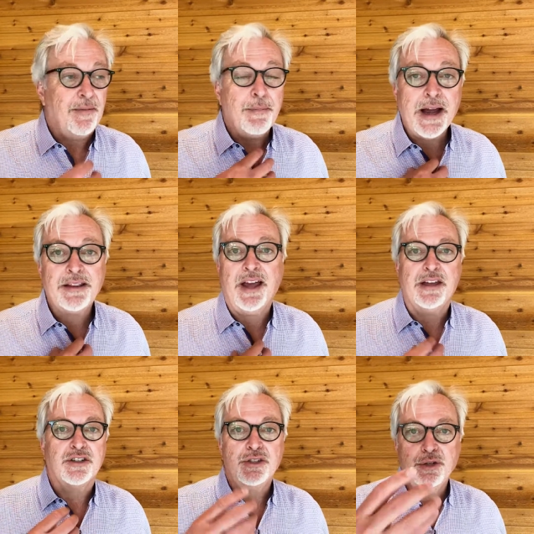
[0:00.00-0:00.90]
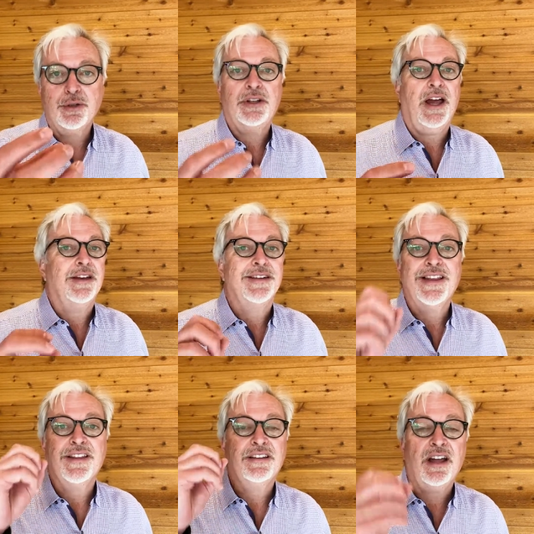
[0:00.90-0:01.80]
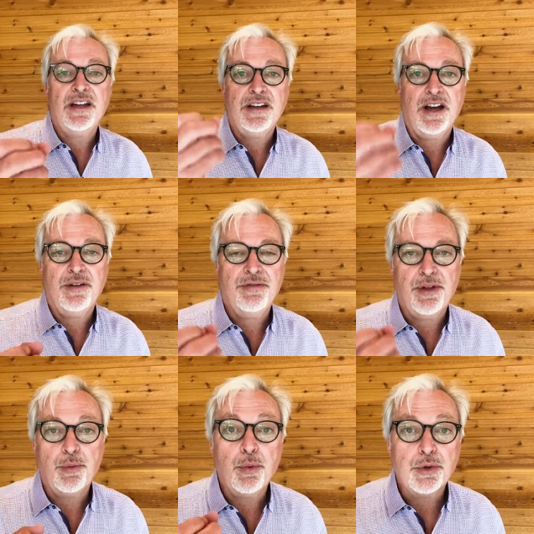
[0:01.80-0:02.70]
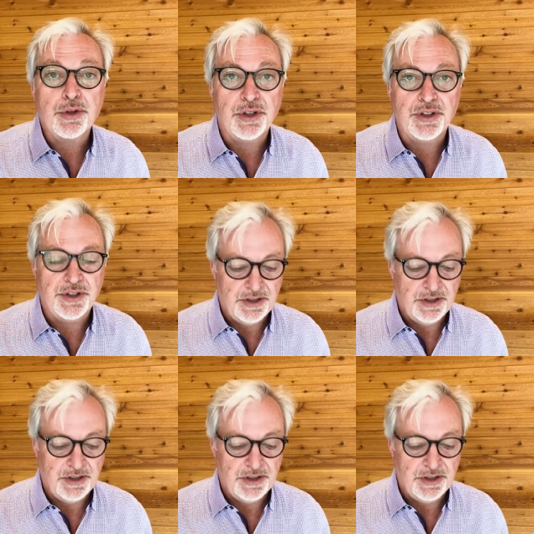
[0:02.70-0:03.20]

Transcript: my light, your light, and the light of the world.